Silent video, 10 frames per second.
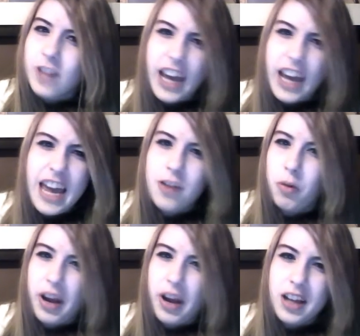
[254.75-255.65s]
I hate
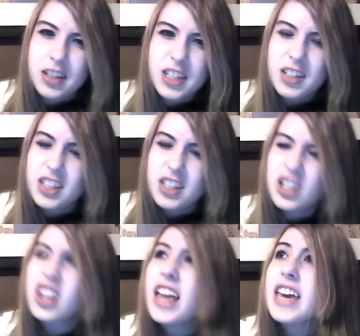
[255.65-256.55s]
crayons.
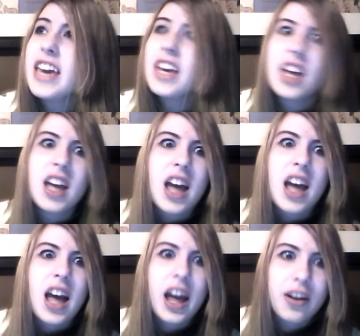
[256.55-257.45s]
They're like,
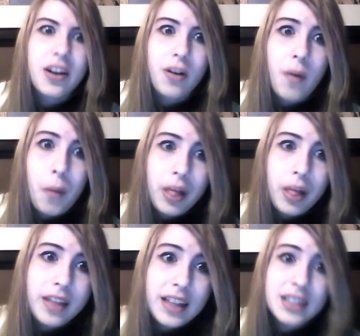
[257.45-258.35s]
I don't know. Well,
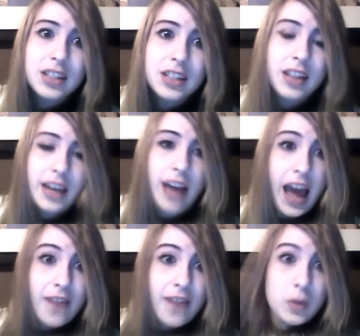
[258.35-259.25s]
that's like, I
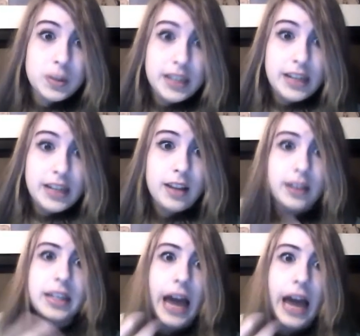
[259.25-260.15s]
have OCD, like
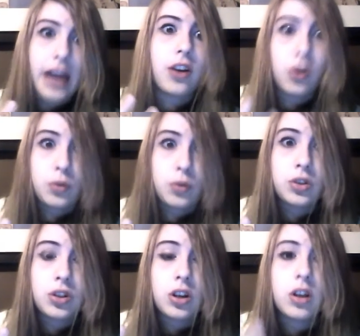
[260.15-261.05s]

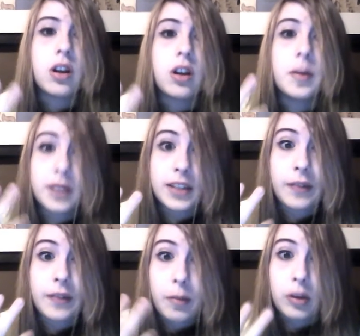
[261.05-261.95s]
diagnosed obsessive
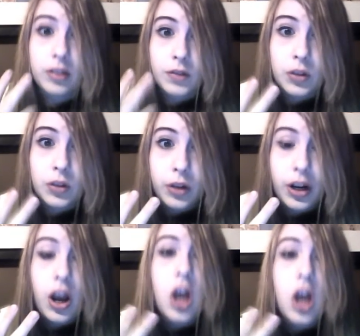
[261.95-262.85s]
compulsive disorder.
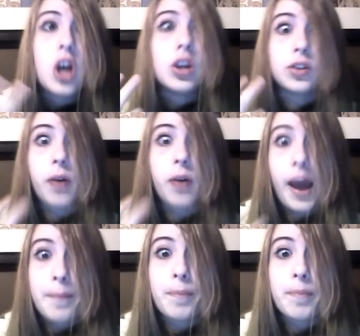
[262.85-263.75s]
So I,
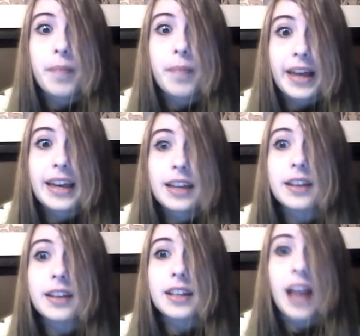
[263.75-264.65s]
like,
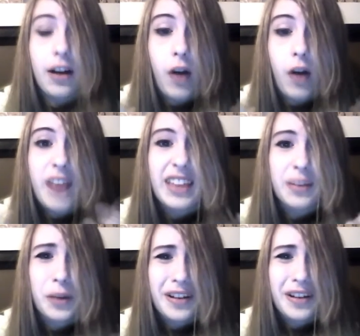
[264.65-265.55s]
I don't know. I have
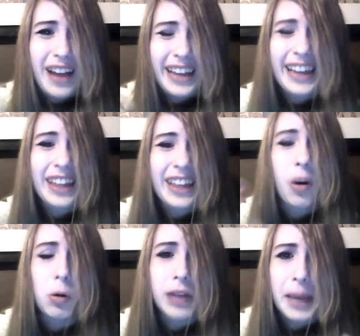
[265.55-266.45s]
like weird, I can't like
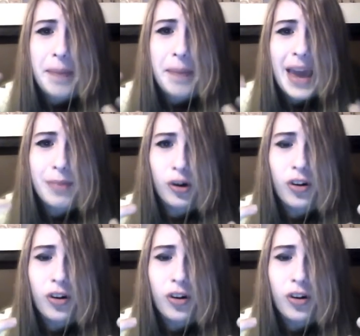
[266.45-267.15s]
hold like paper.